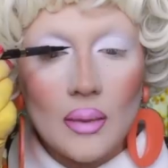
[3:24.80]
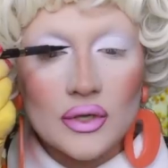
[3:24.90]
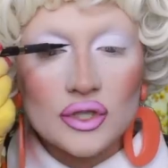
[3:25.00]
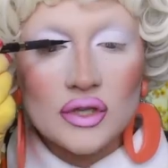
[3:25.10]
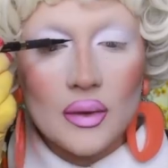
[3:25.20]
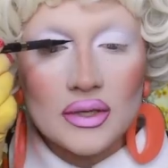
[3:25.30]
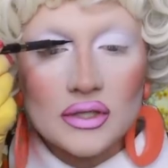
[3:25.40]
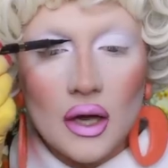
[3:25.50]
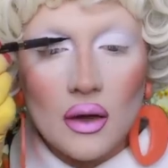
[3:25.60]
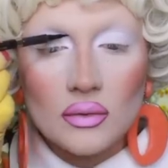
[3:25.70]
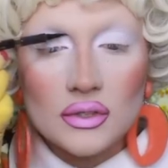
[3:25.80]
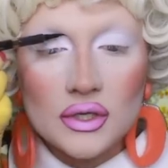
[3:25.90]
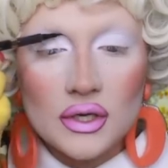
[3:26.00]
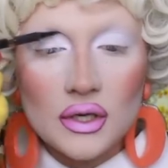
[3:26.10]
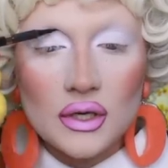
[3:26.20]
And we're just going to go
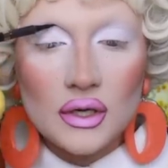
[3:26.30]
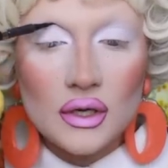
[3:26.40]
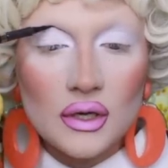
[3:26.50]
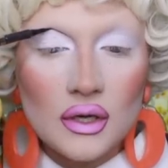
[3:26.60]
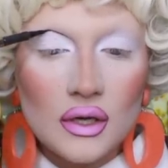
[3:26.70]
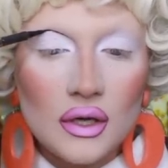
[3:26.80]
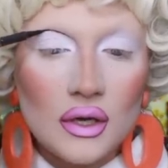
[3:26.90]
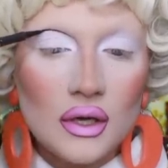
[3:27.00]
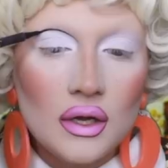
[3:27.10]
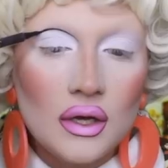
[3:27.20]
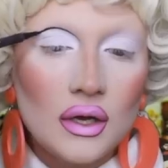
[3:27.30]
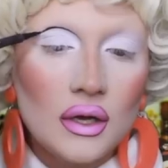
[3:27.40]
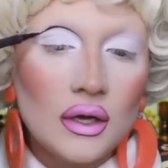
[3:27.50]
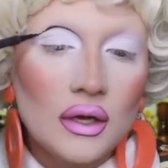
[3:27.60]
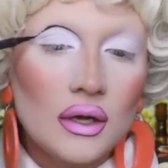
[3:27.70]
da da da da da
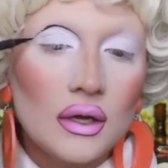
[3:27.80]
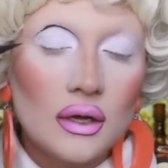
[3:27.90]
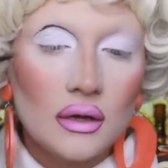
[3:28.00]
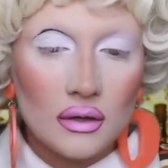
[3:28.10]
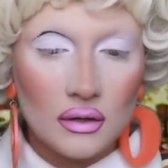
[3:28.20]
da da.